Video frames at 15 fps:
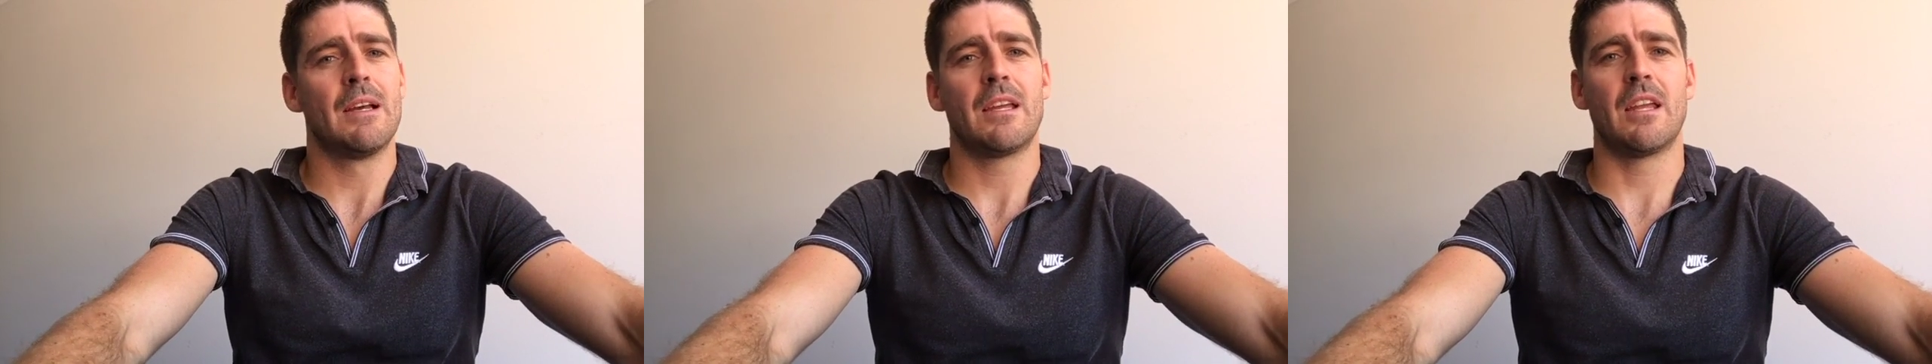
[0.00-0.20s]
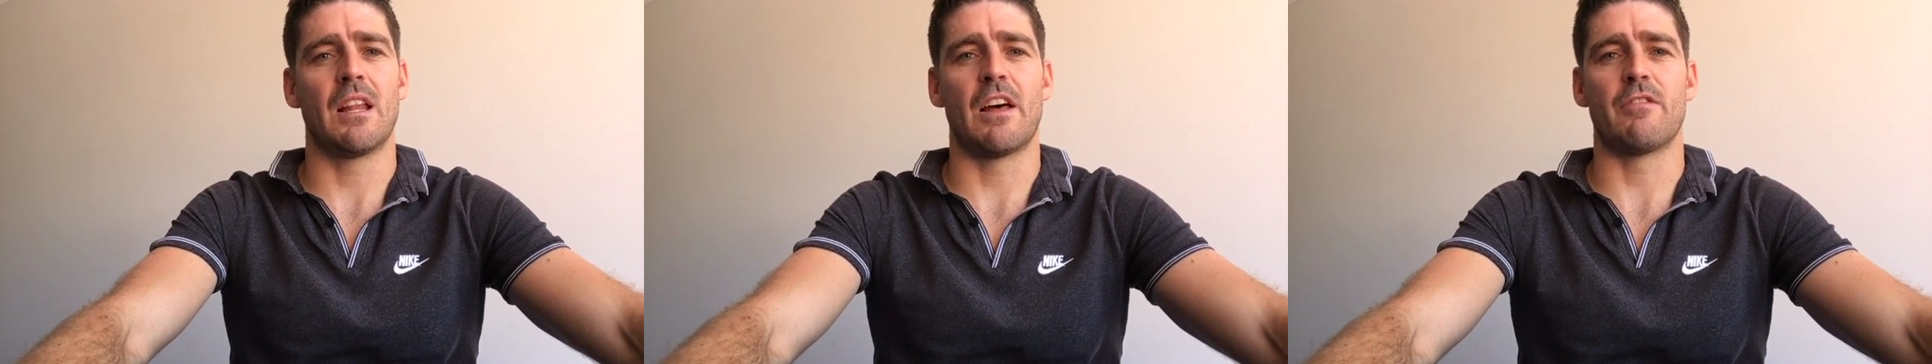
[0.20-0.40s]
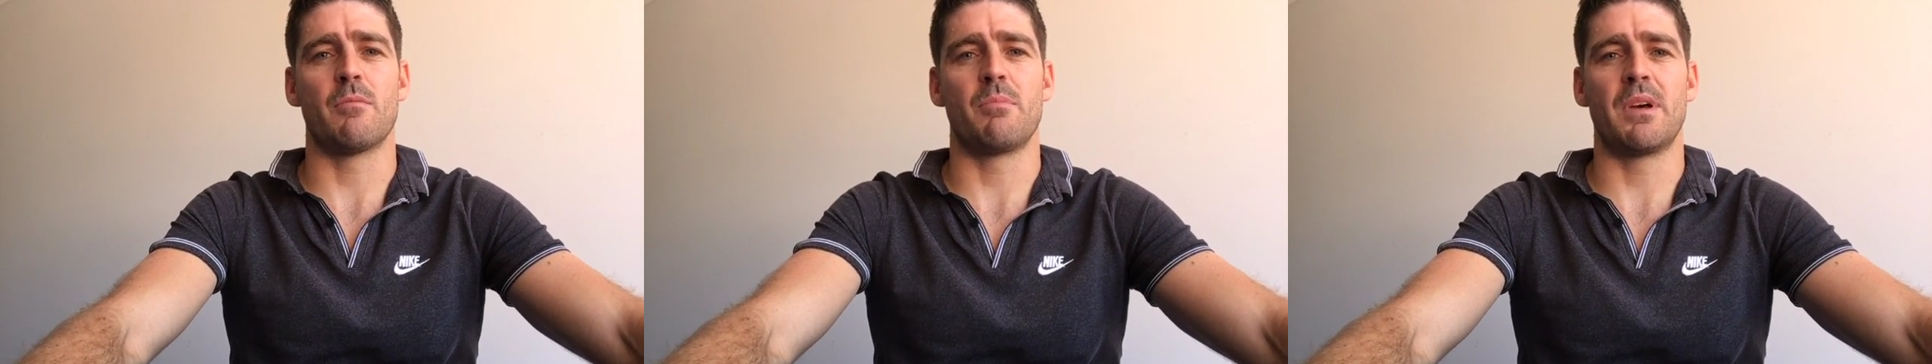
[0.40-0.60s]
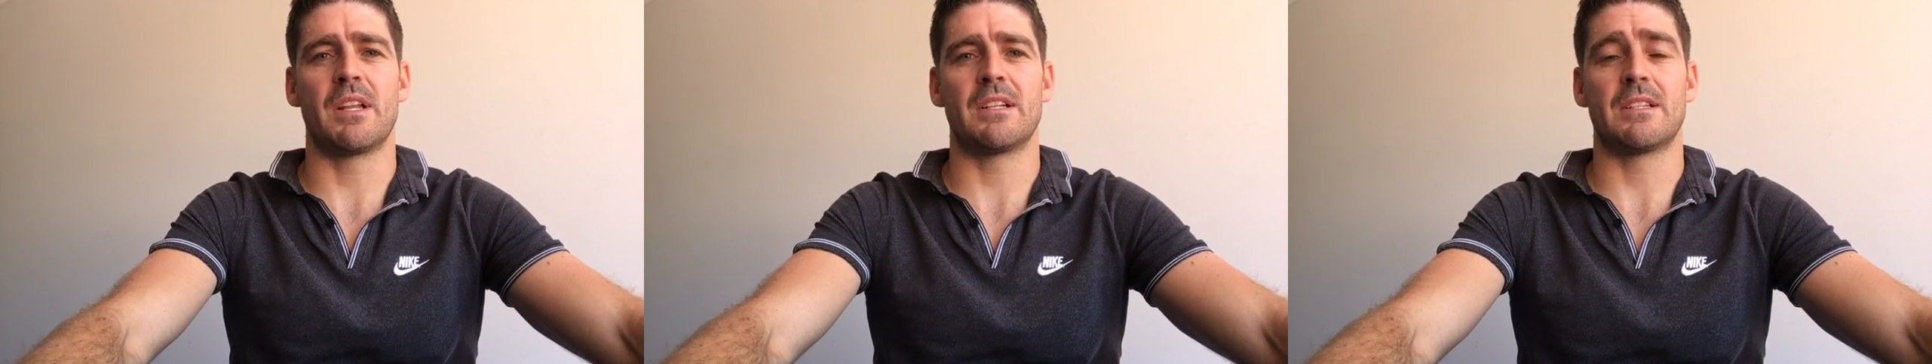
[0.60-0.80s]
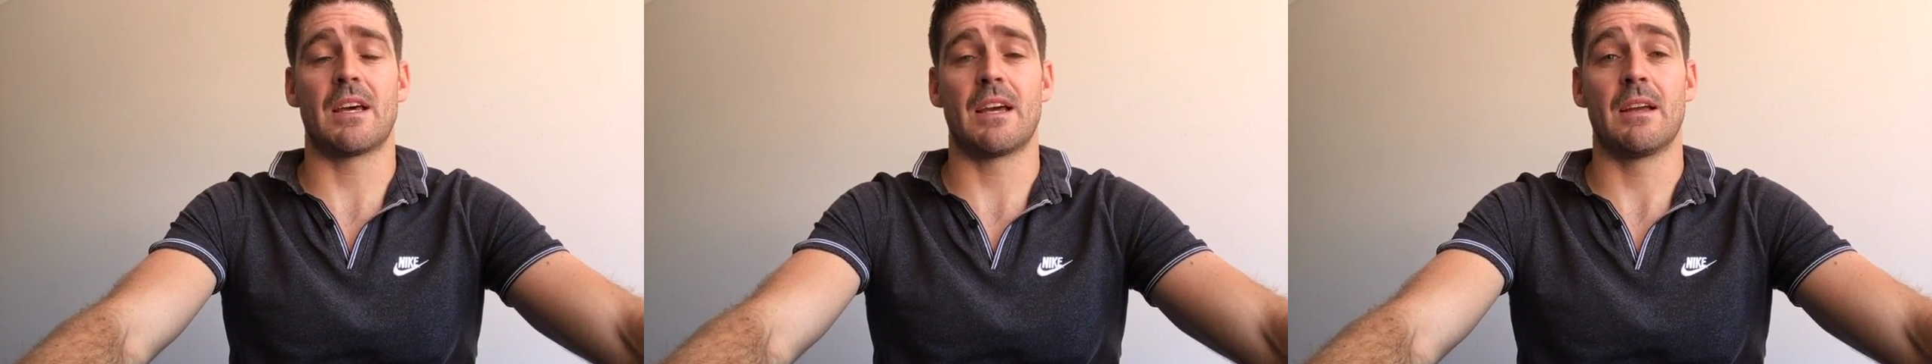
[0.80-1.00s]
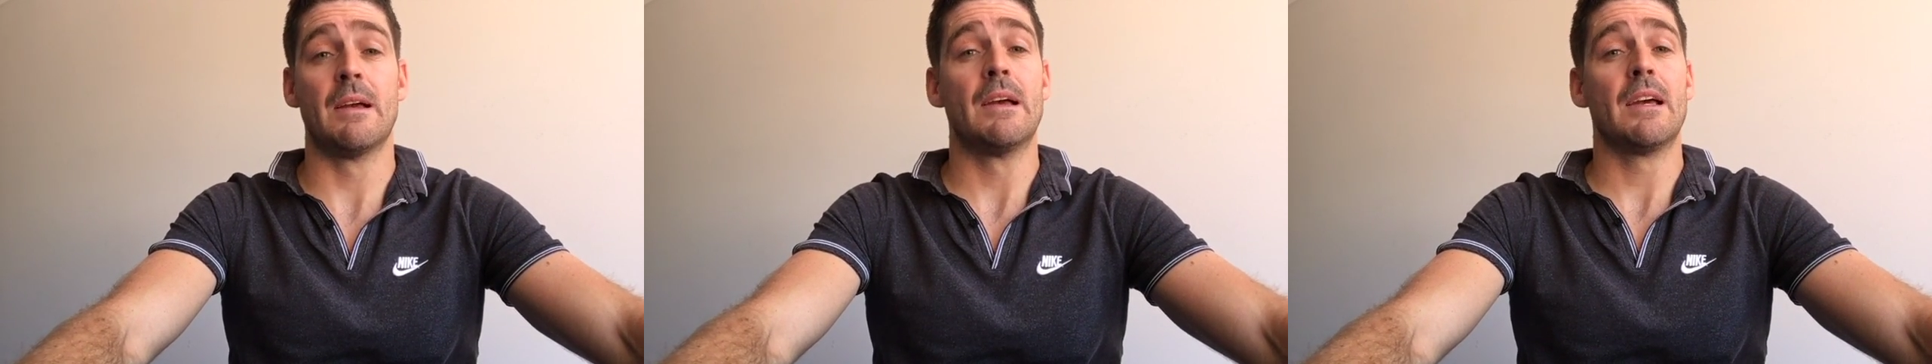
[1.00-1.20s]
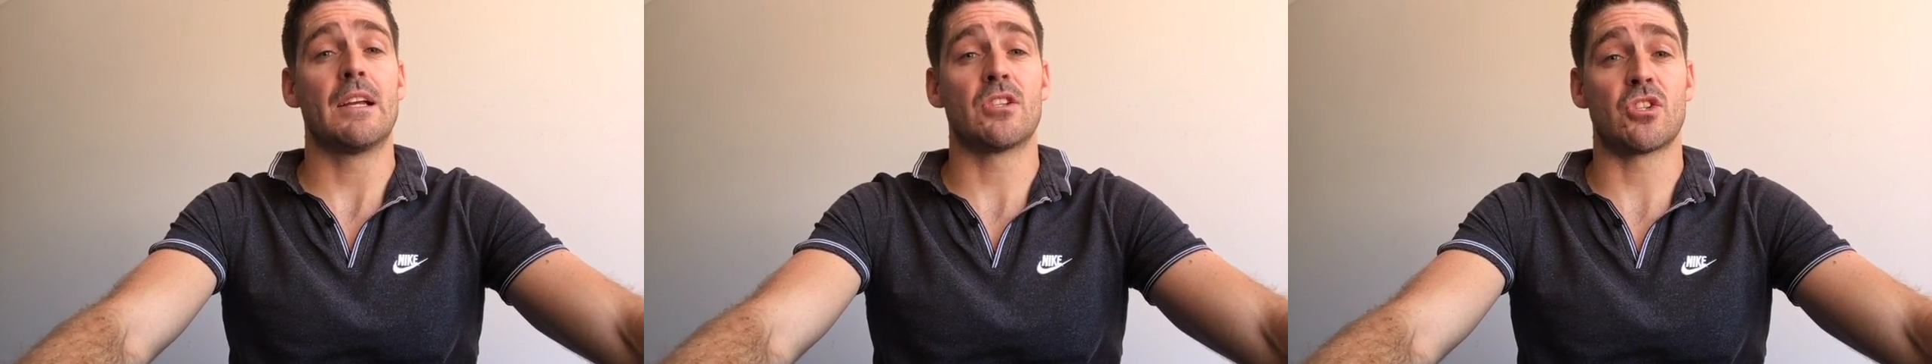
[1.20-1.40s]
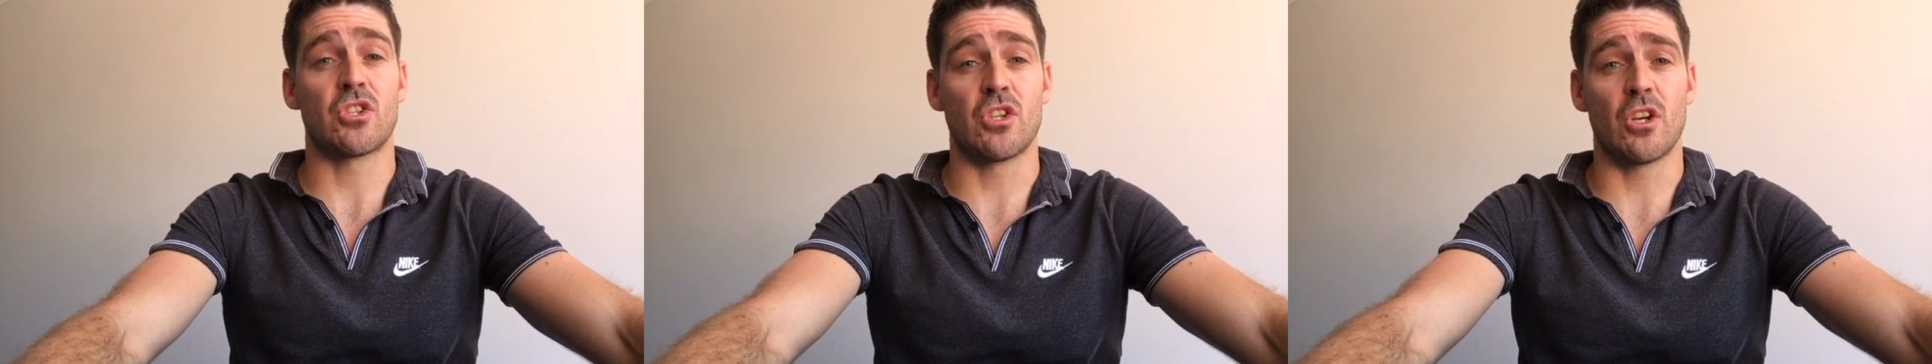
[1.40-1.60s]
You'll have a better day.
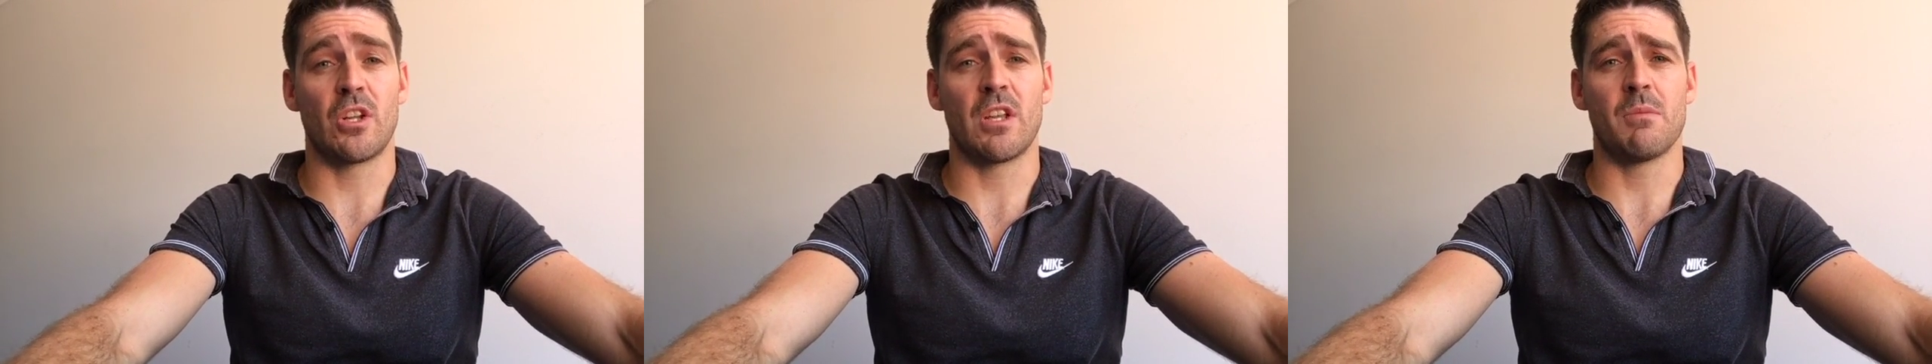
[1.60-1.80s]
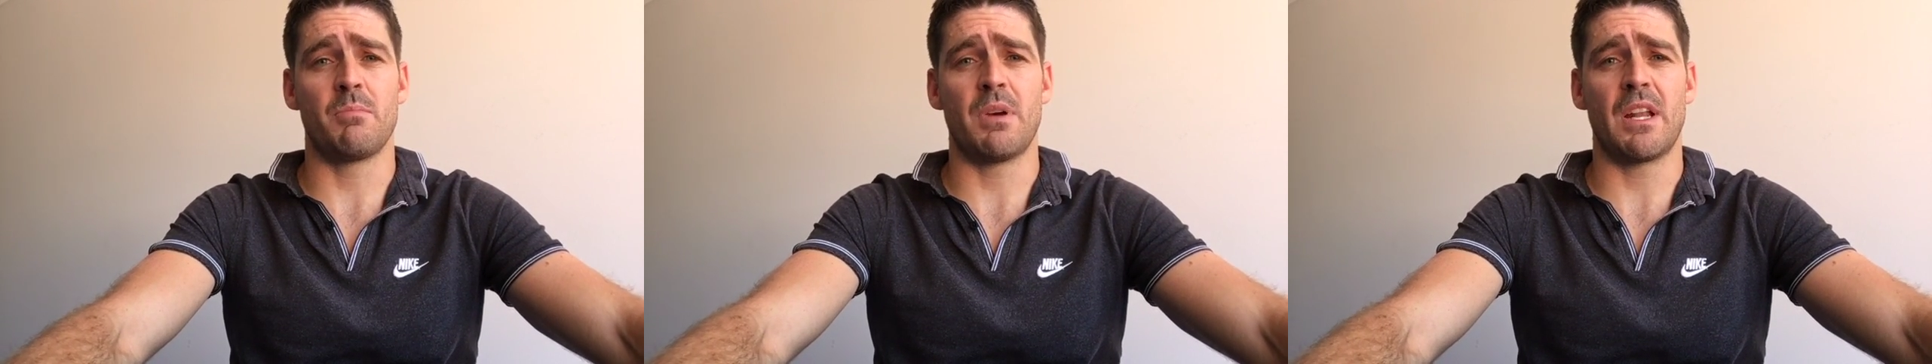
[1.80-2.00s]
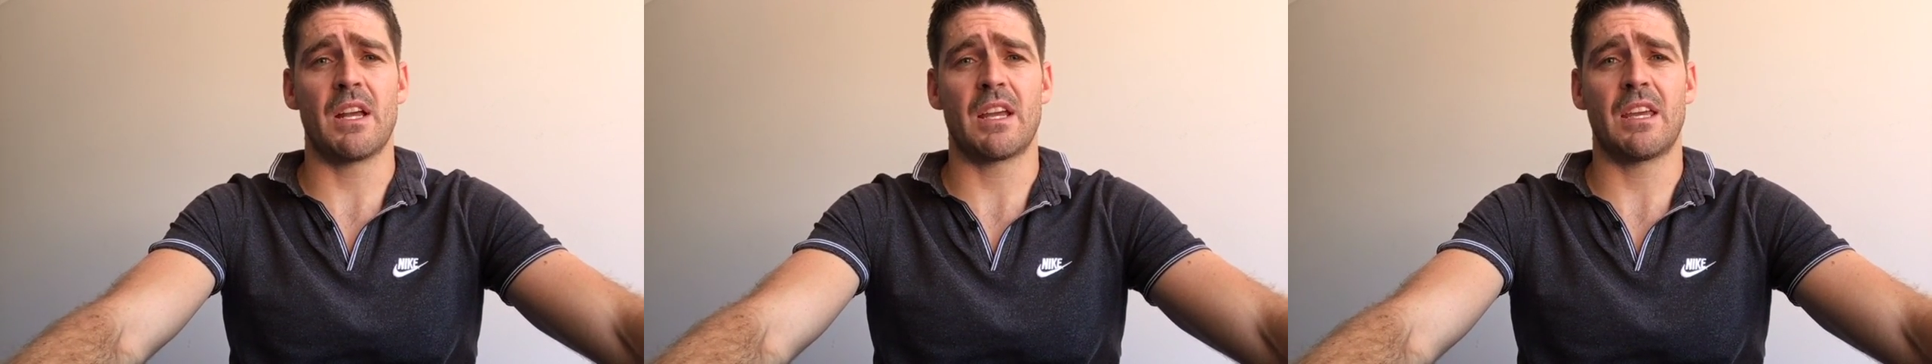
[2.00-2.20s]
It's certainly a better